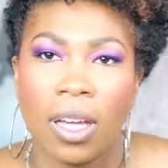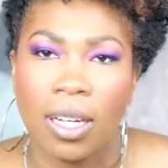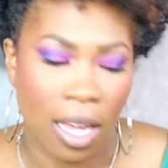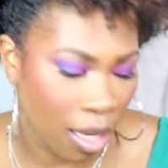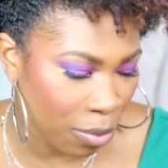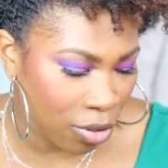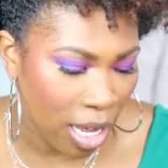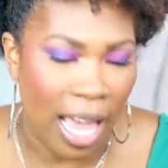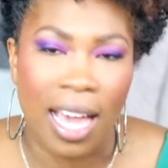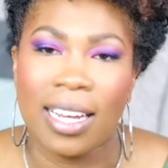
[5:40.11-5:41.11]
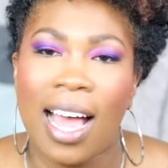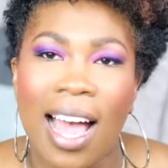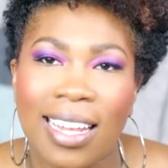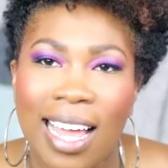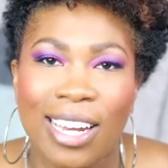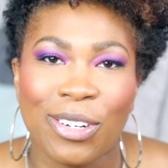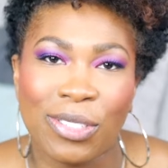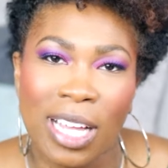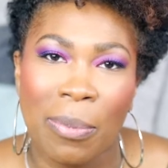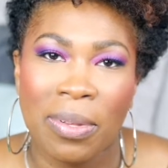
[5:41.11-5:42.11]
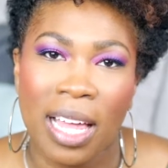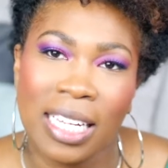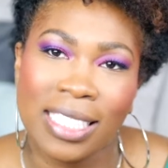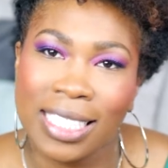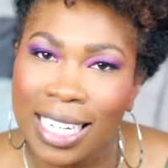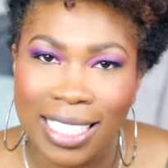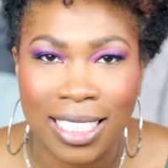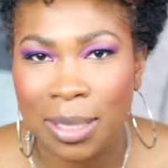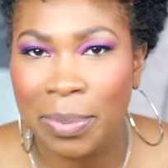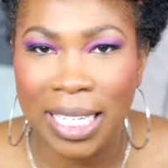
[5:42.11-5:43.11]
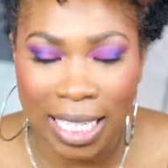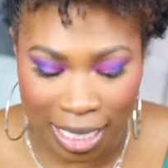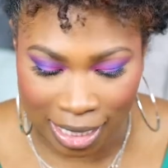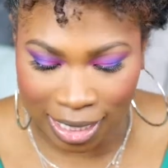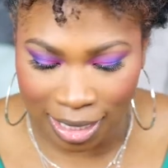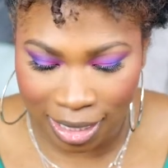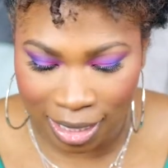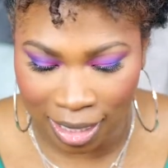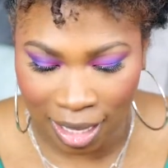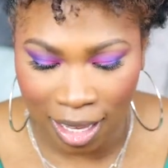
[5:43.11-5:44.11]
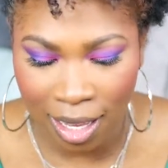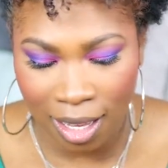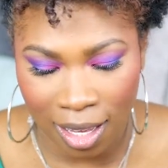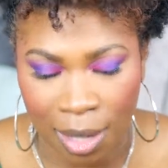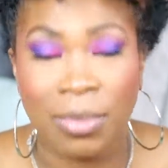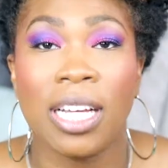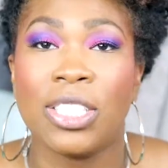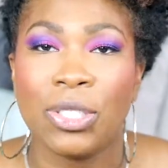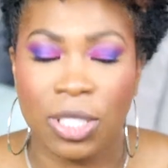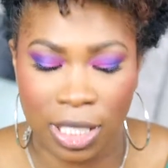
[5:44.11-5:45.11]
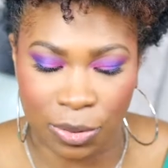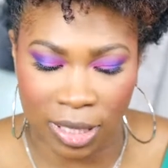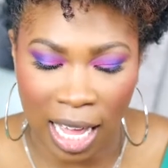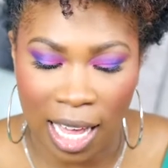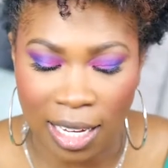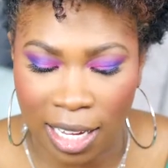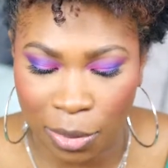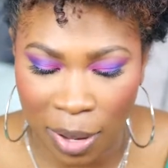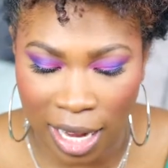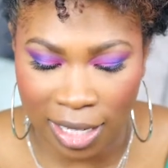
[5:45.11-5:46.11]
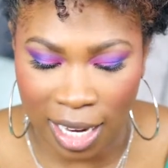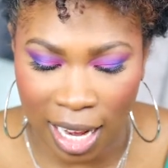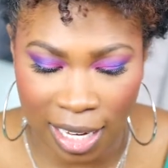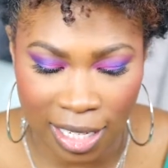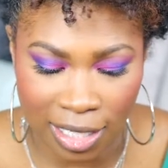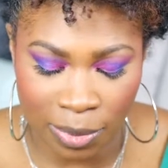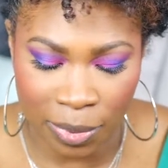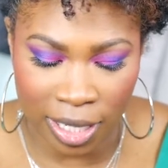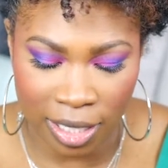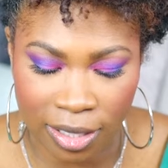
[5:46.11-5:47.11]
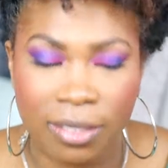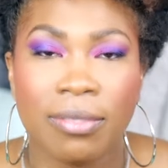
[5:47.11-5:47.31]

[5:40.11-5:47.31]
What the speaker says: Now I am gonna add a highlighter on top of that just because I'm not sure there was highlighter back in the 80s, but